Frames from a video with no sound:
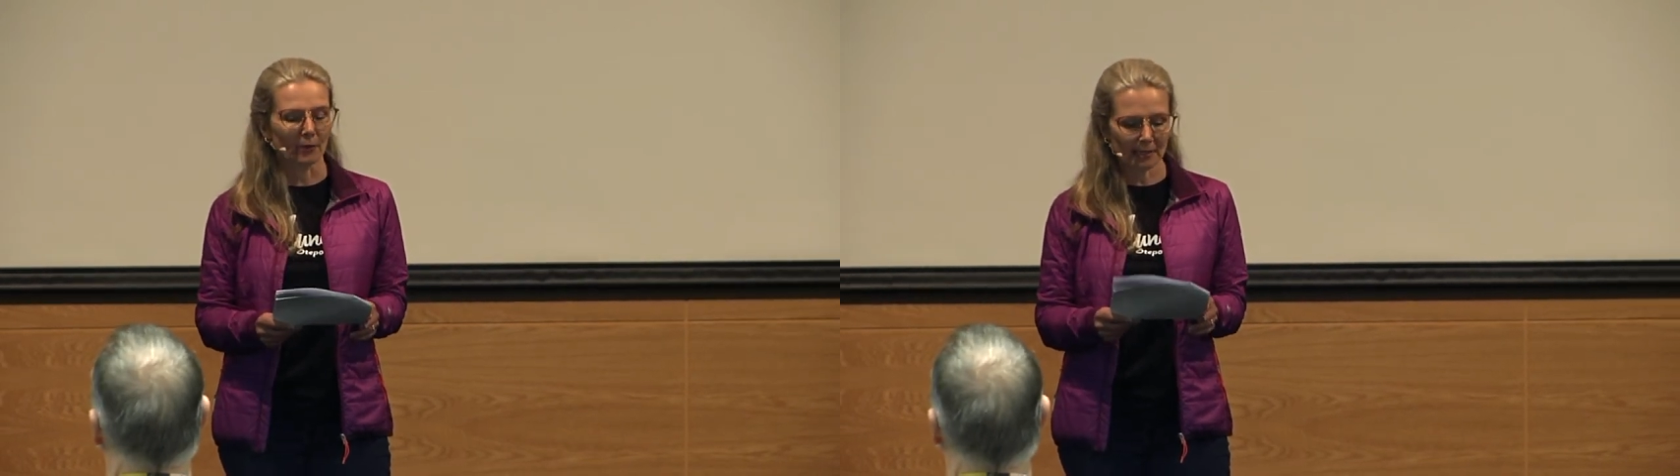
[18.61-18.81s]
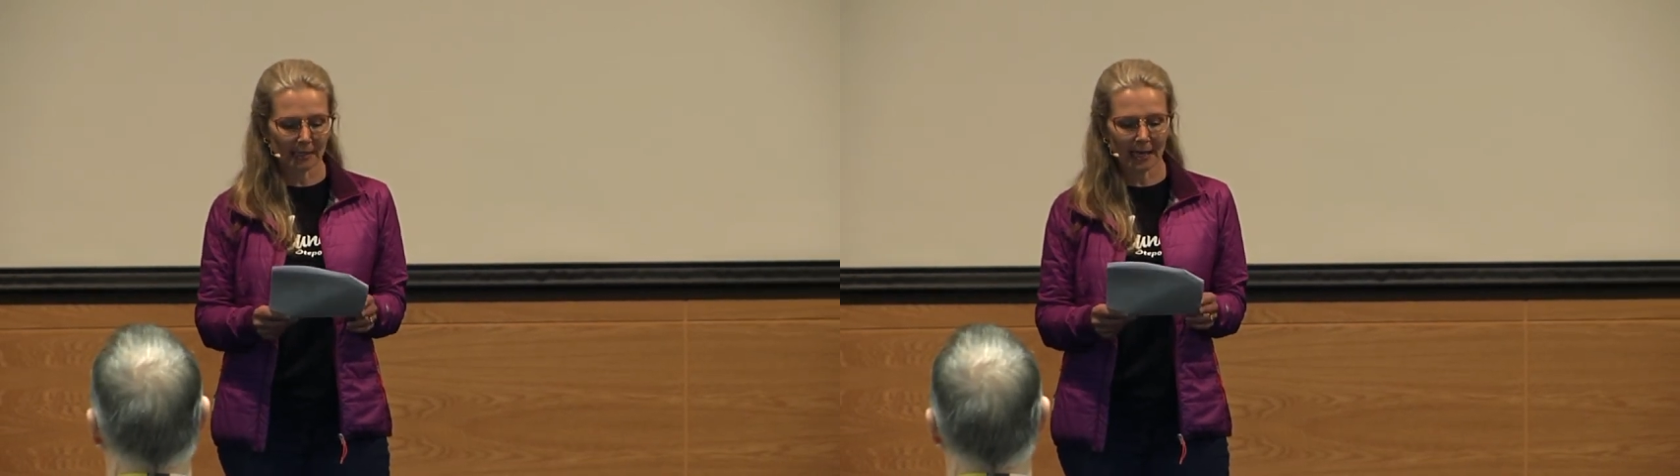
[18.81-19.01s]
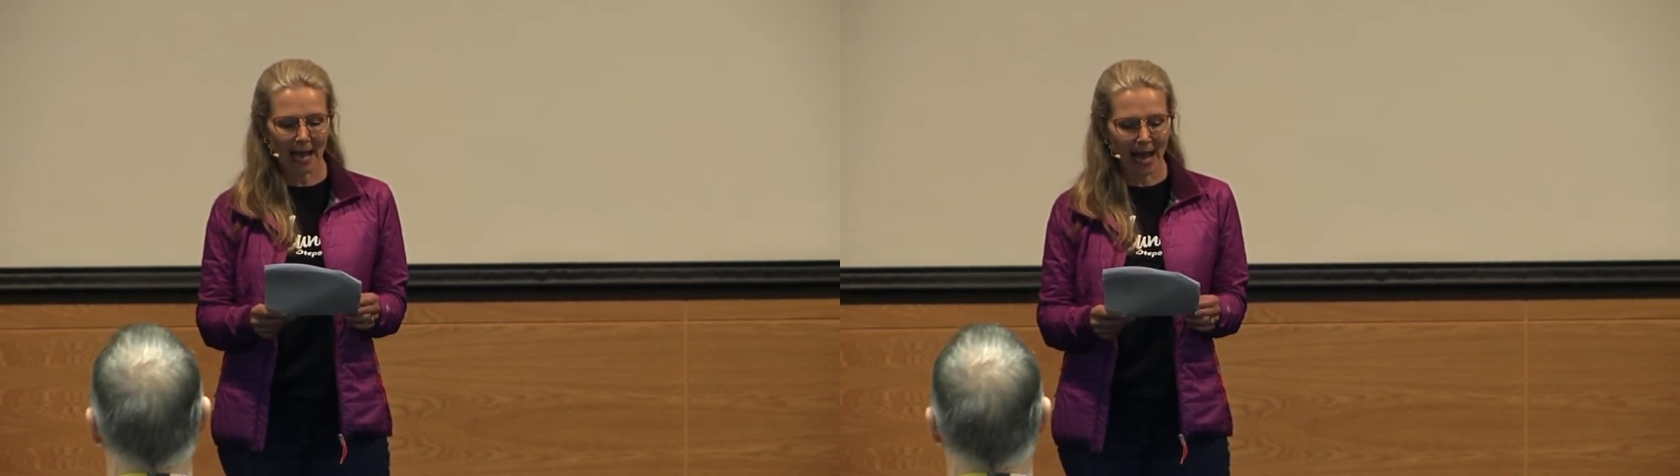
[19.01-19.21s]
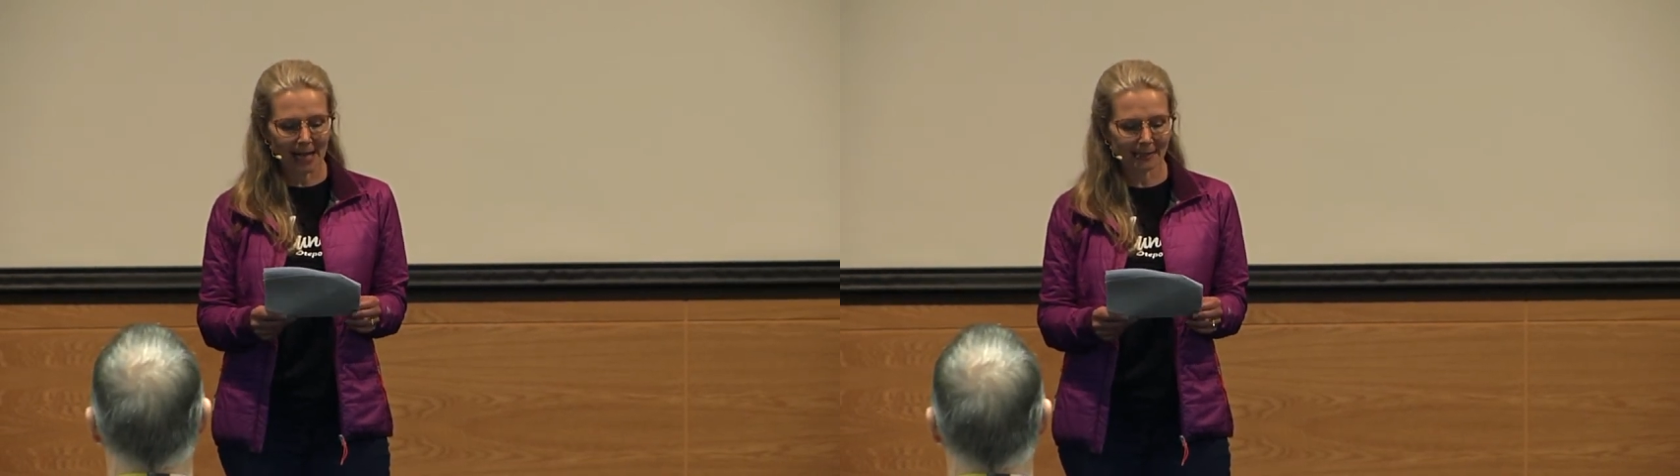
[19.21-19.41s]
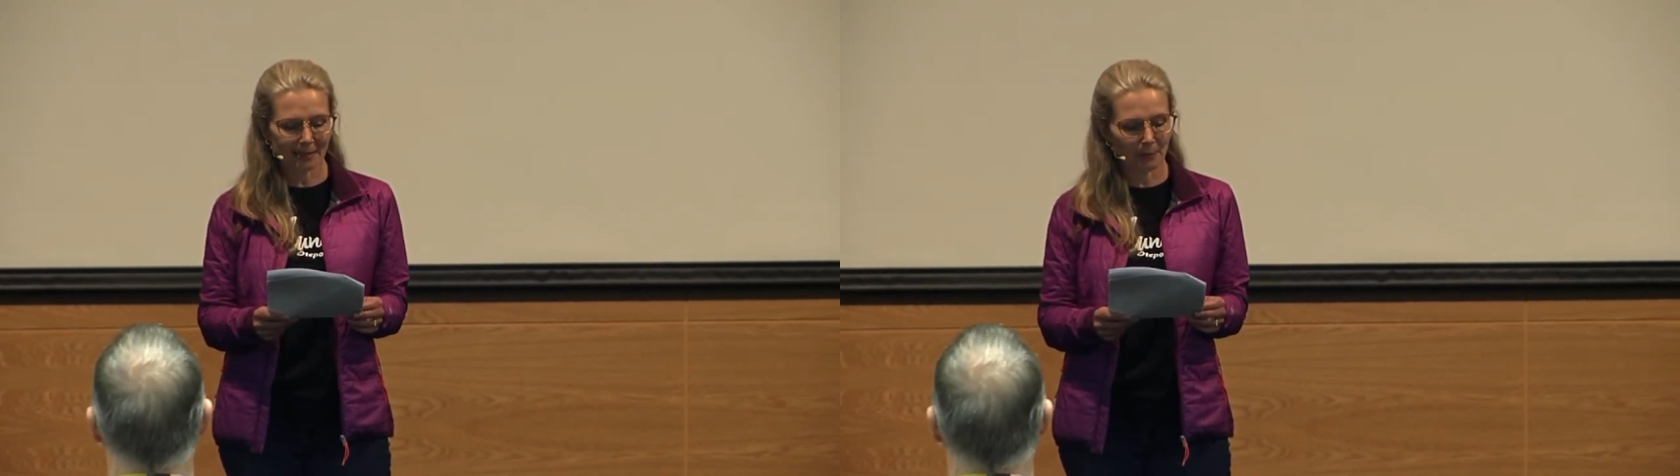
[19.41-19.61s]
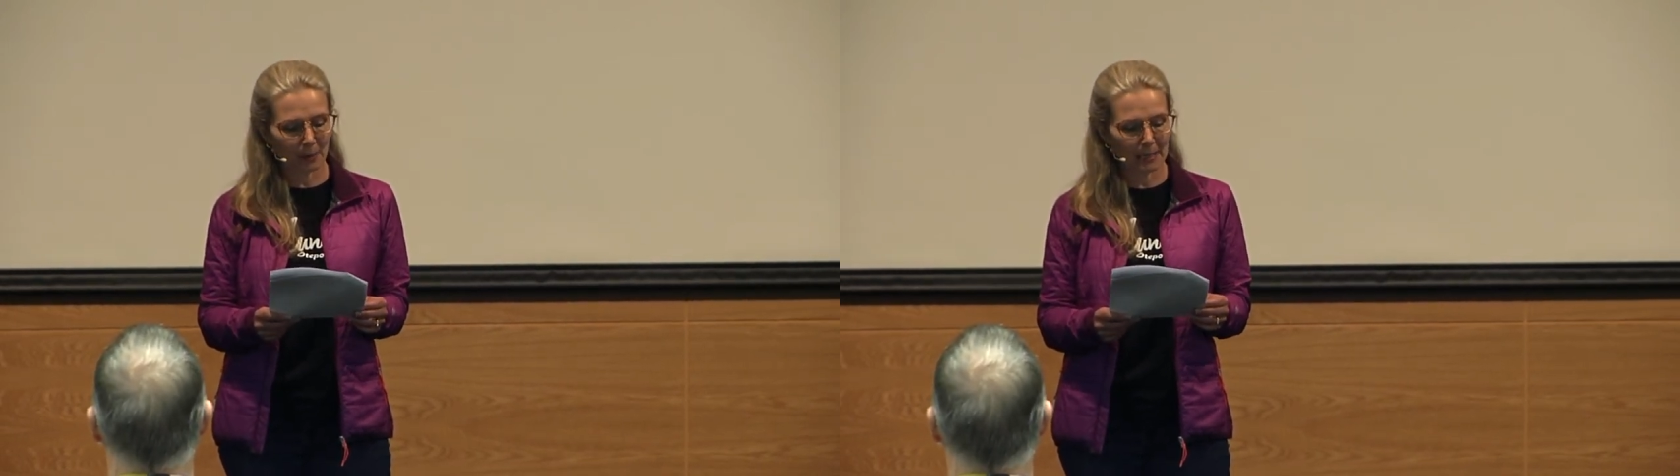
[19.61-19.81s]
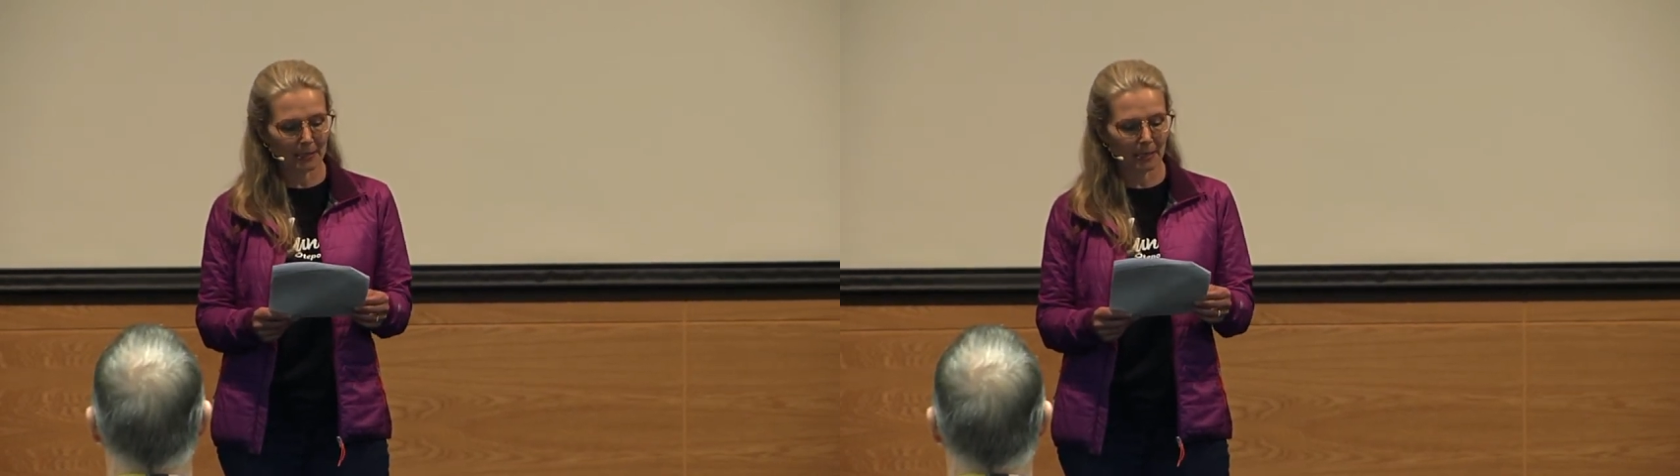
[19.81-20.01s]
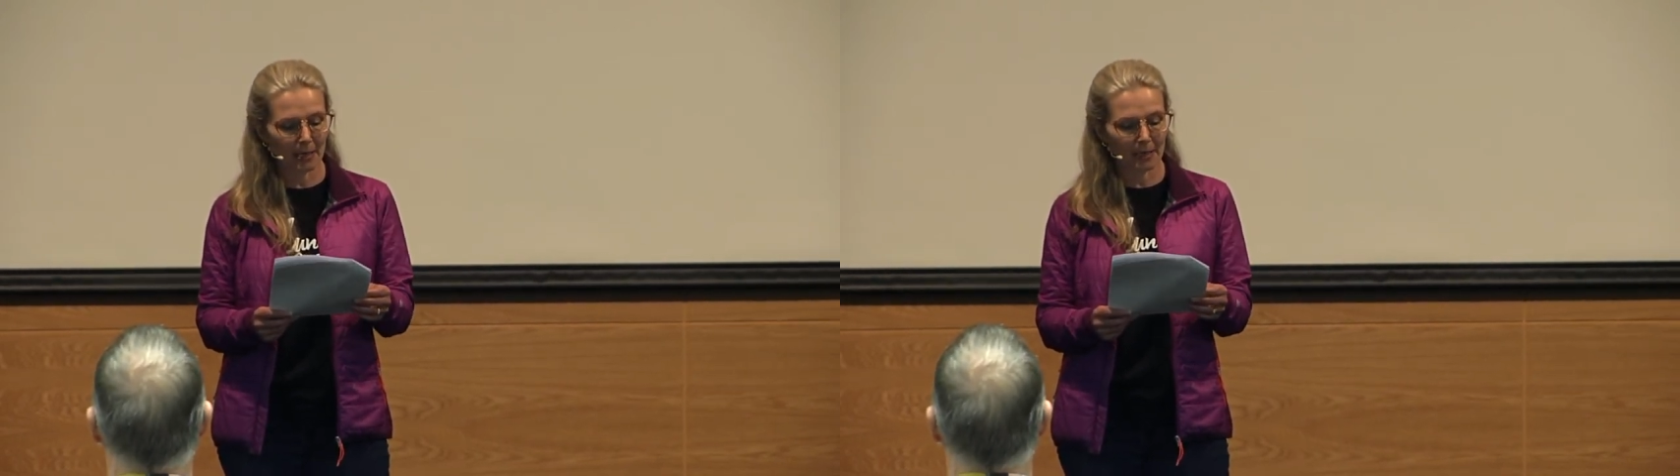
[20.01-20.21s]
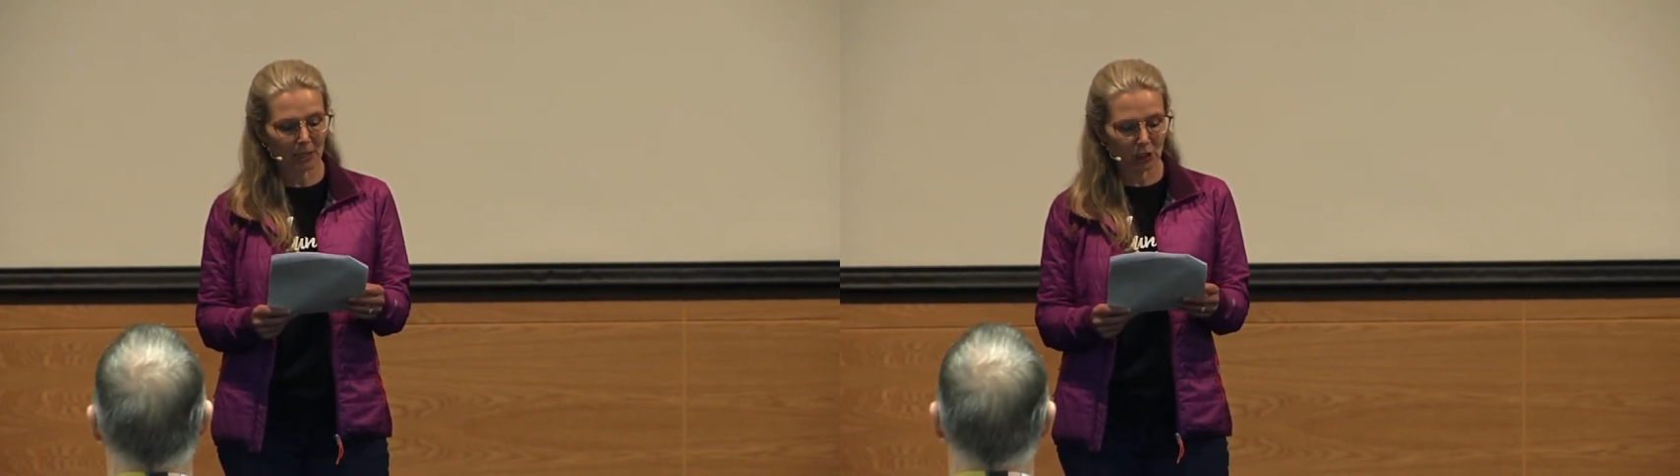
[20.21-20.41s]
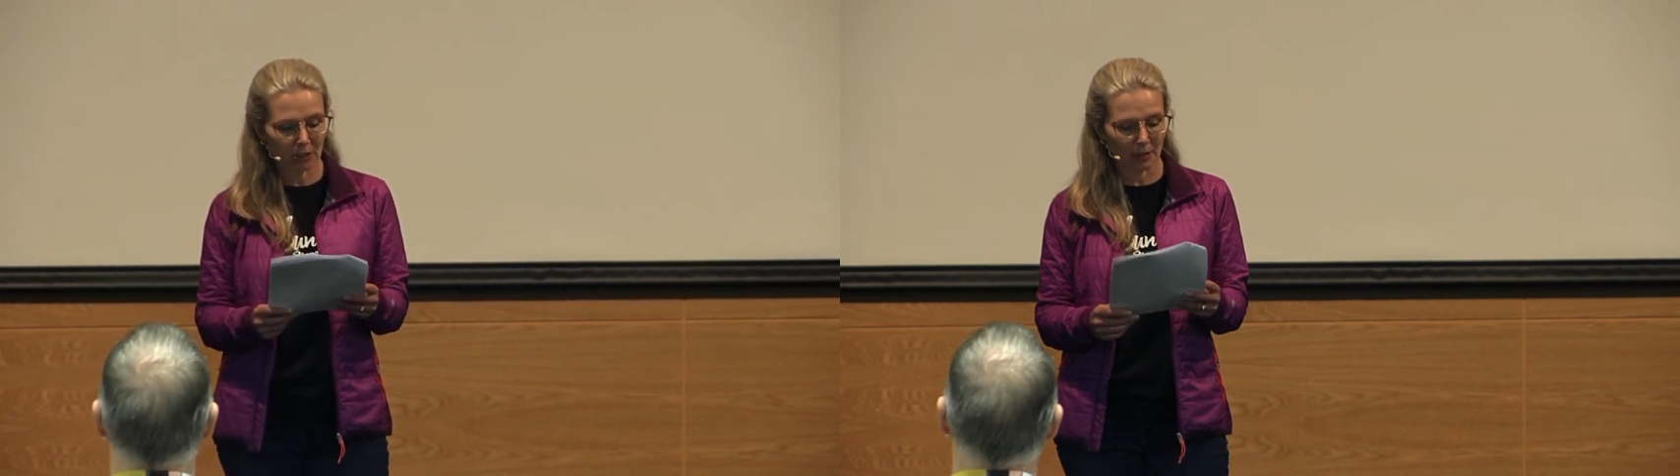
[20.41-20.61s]
This is an arts and peace
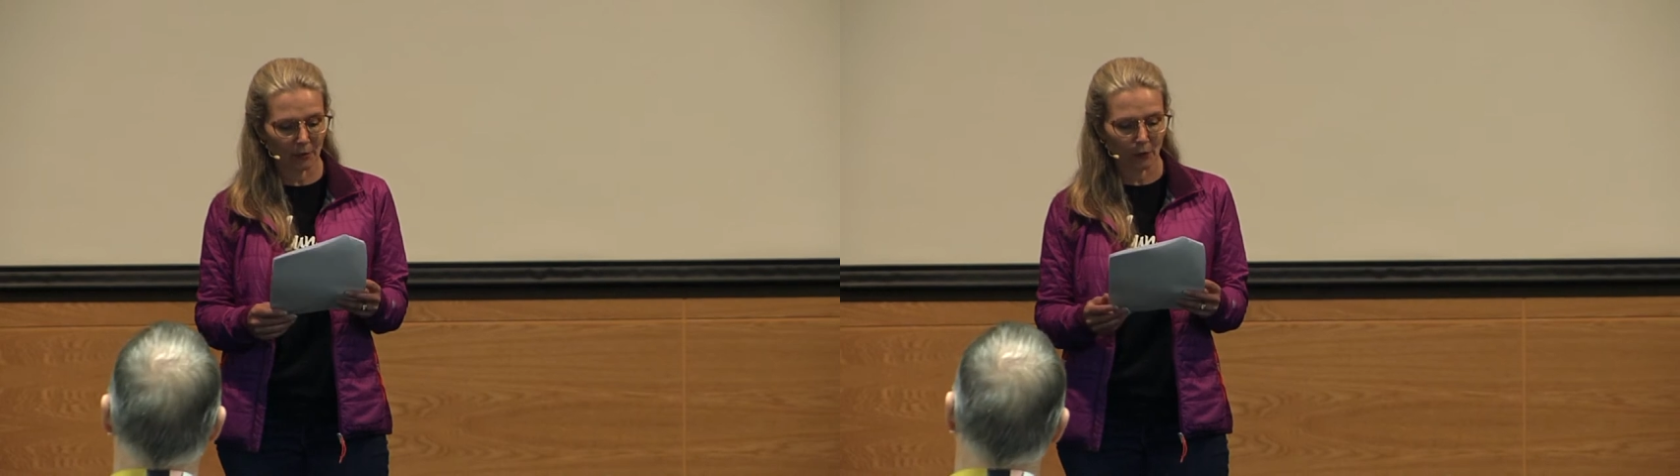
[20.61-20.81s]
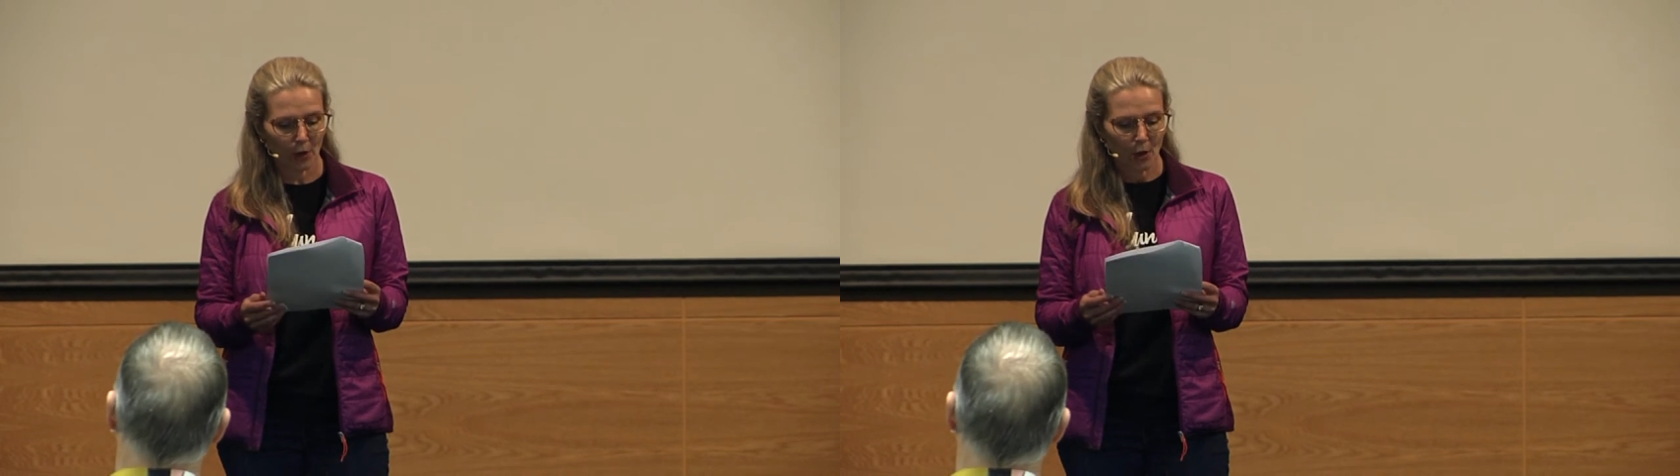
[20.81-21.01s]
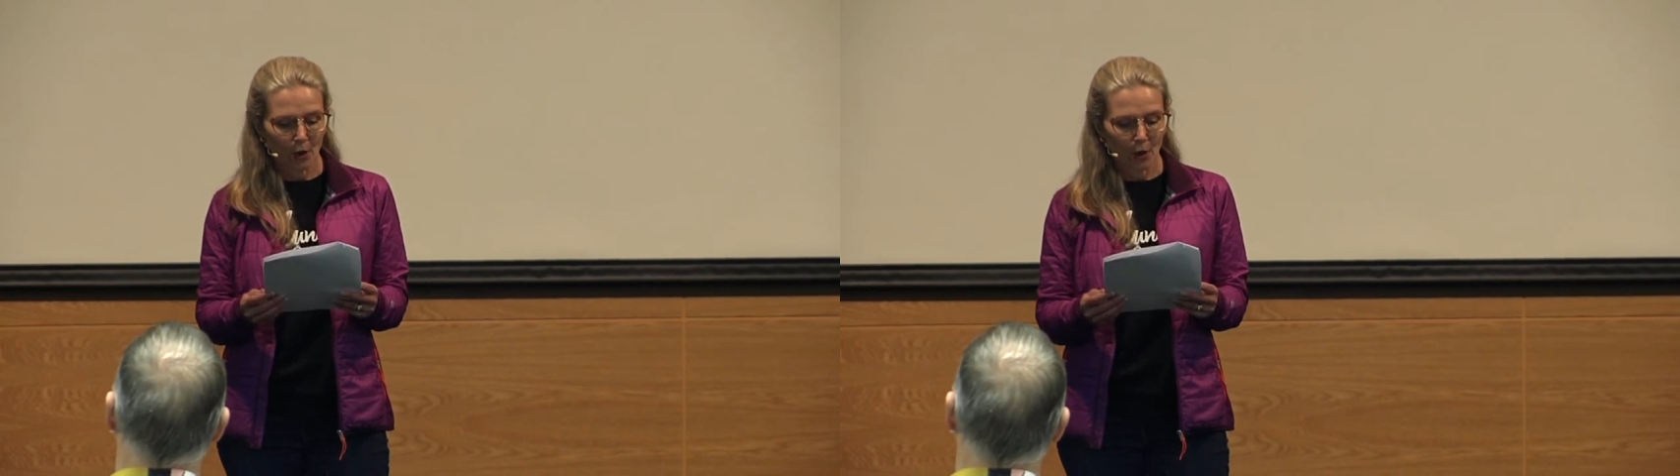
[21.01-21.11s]
initiative